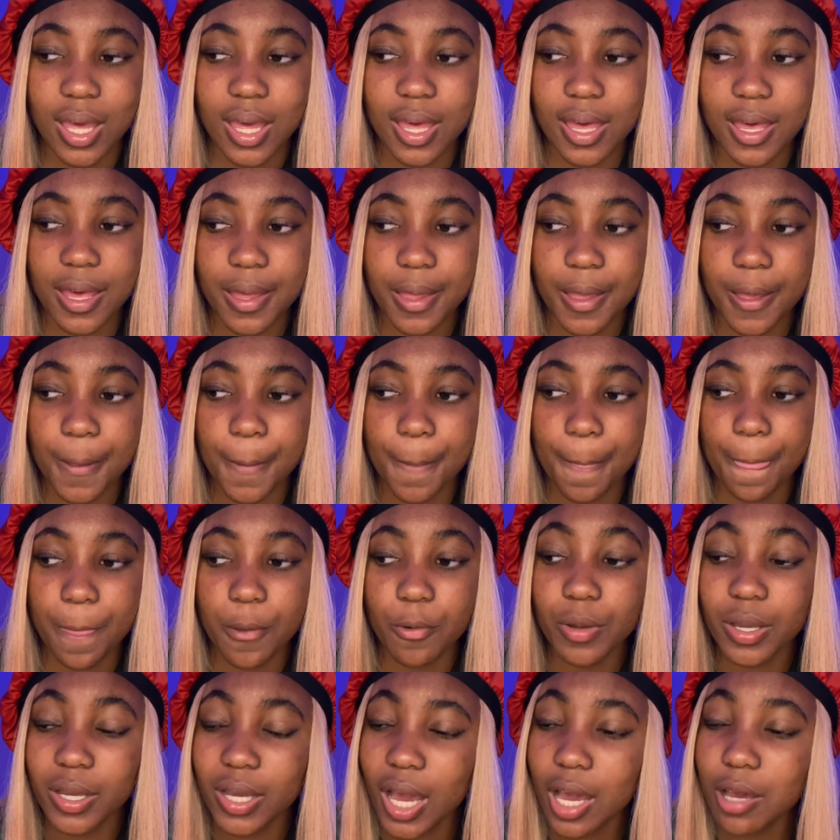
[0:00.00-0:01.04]
And
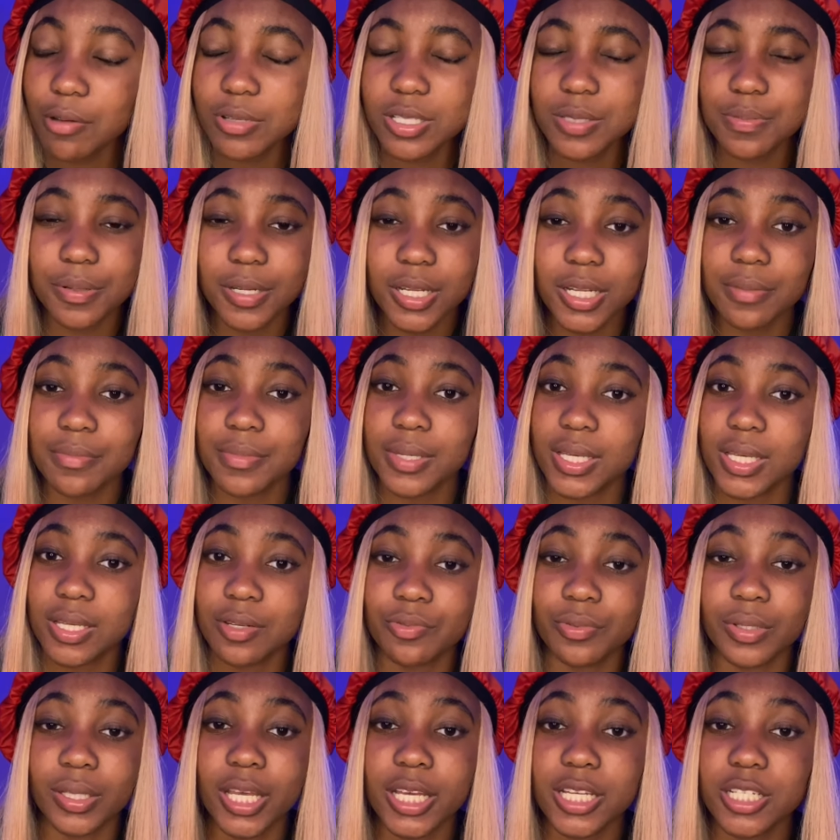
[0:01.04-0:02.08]
when God was putting me in
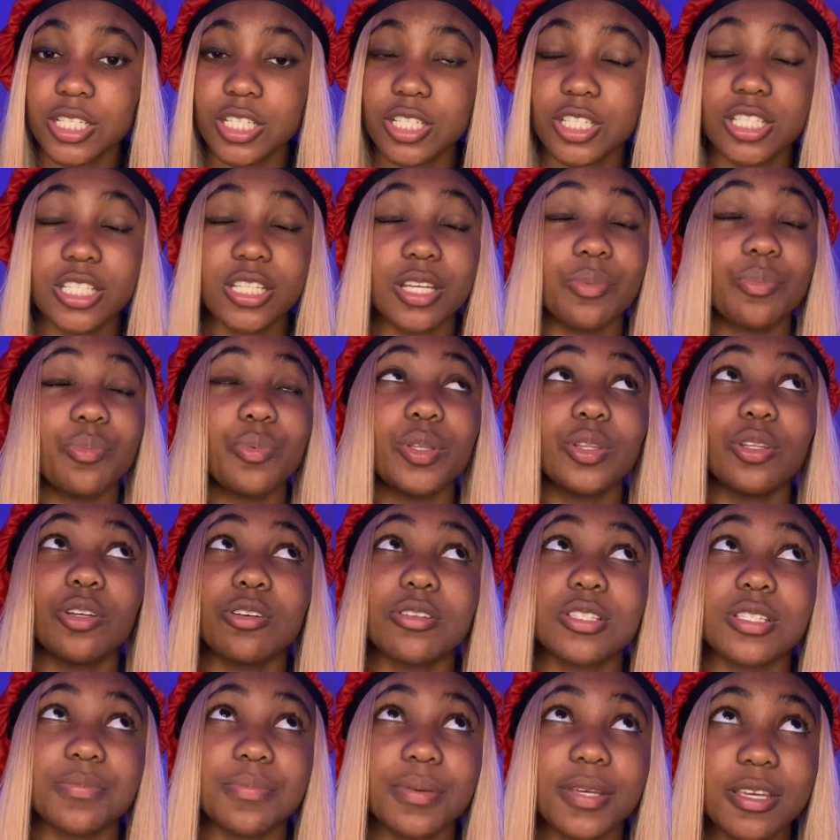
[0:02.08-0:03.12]
relationship with
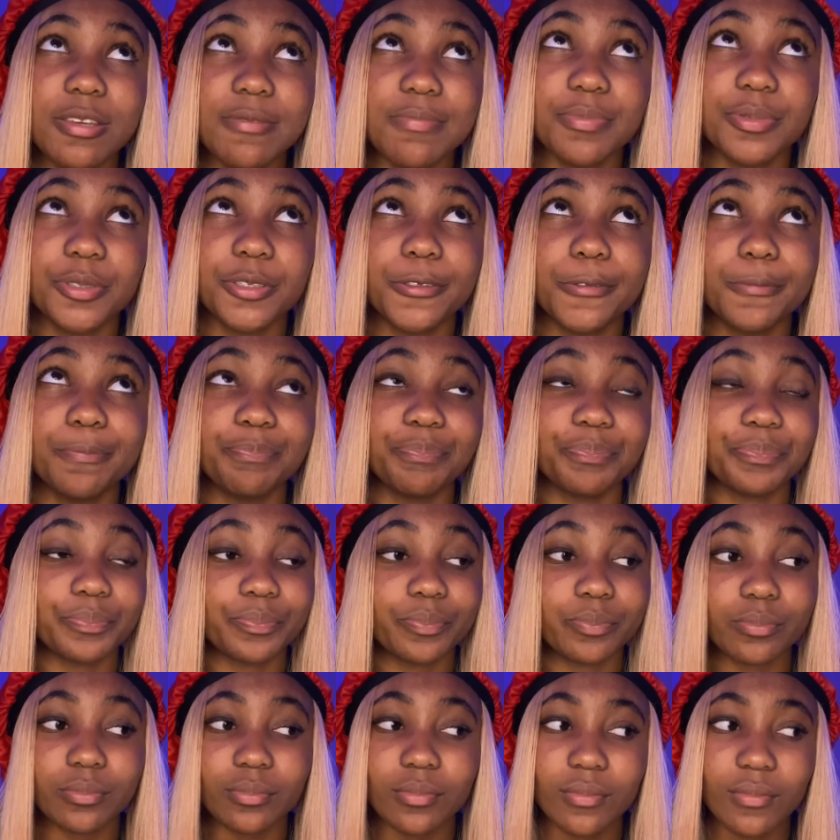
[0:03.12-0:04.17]
those people
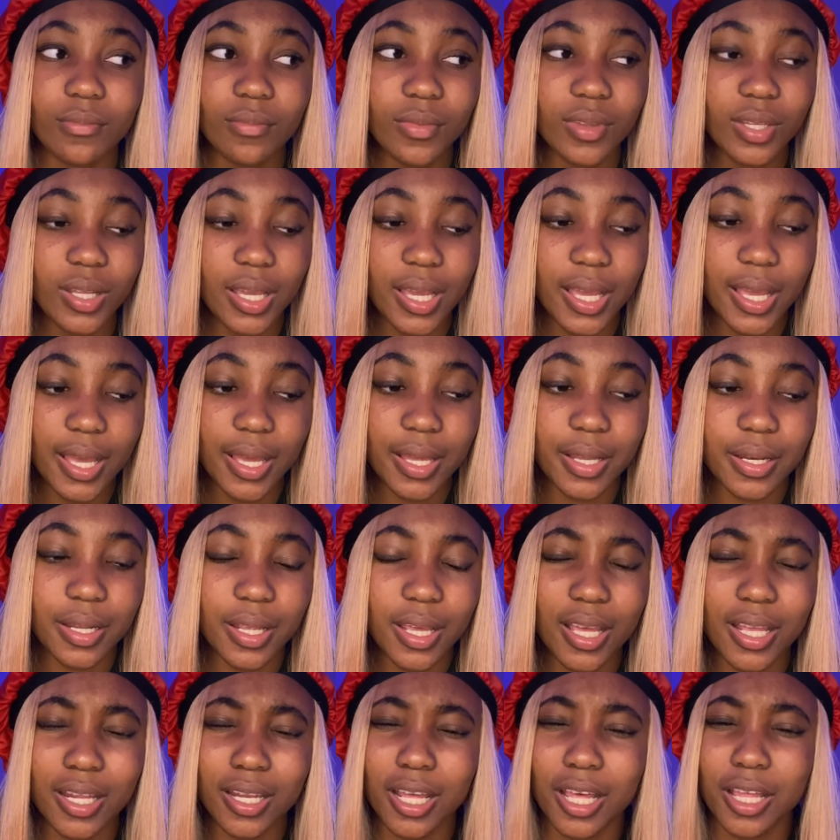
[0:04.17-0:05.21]
and
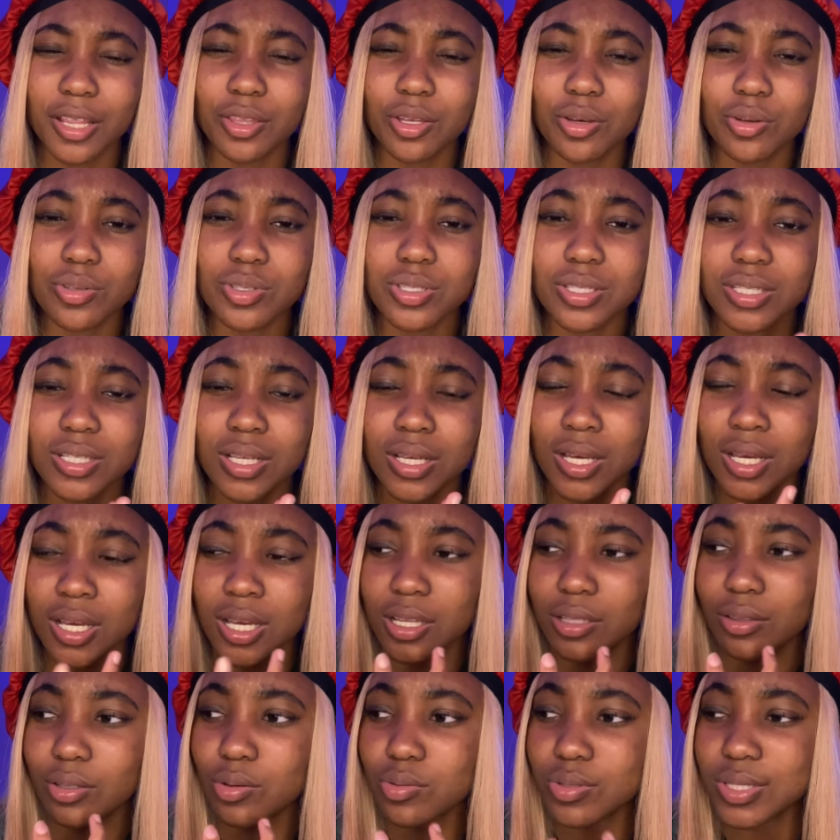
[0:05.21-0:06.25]

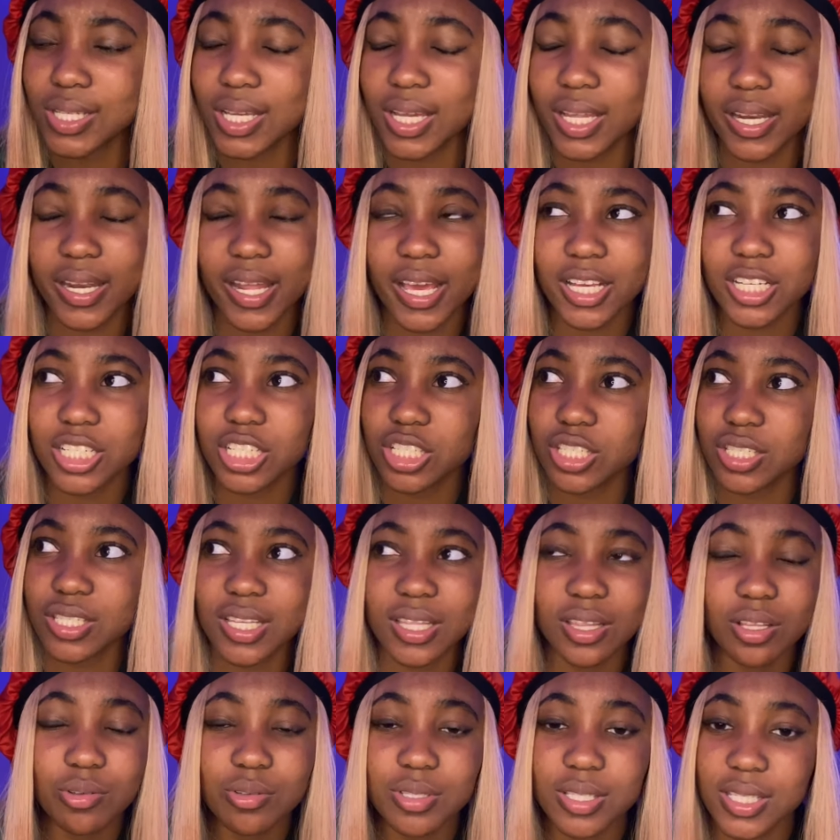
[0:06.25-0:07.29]
those connections and
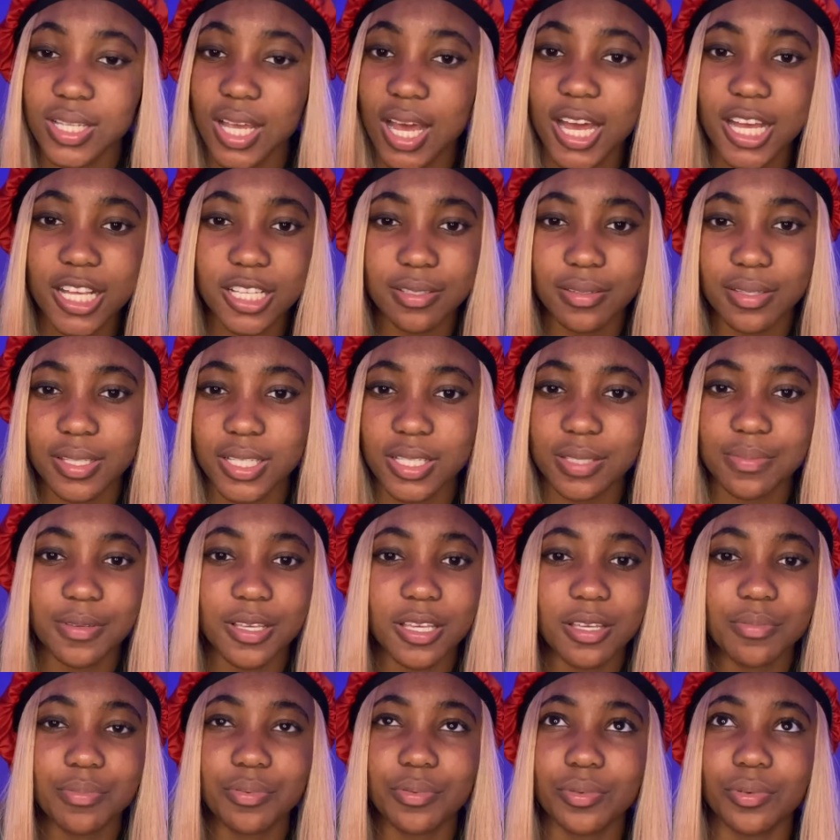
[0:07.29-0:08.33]
those ties with these
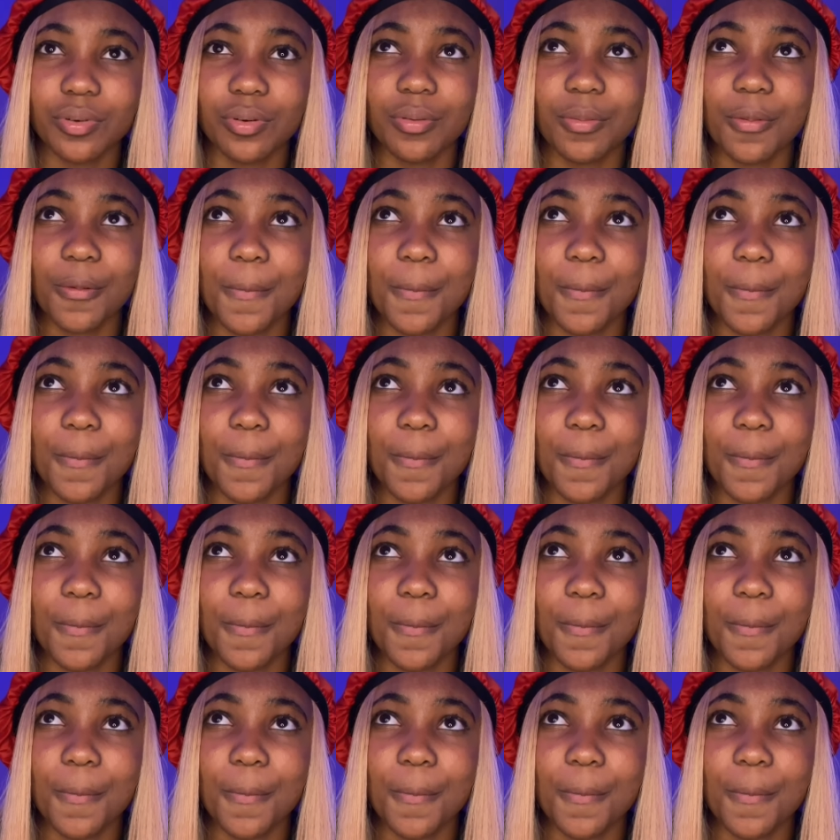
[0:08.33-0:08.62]
people,